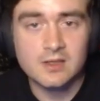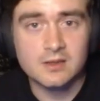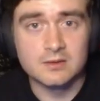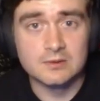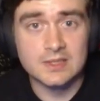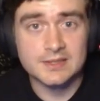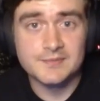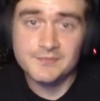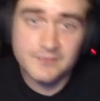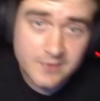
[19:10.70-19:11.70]
Alright,
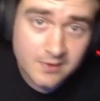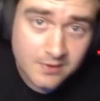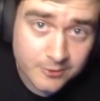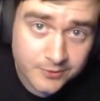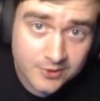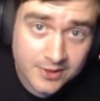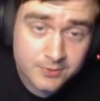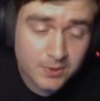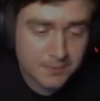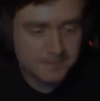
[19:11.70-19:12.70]
off to the next one.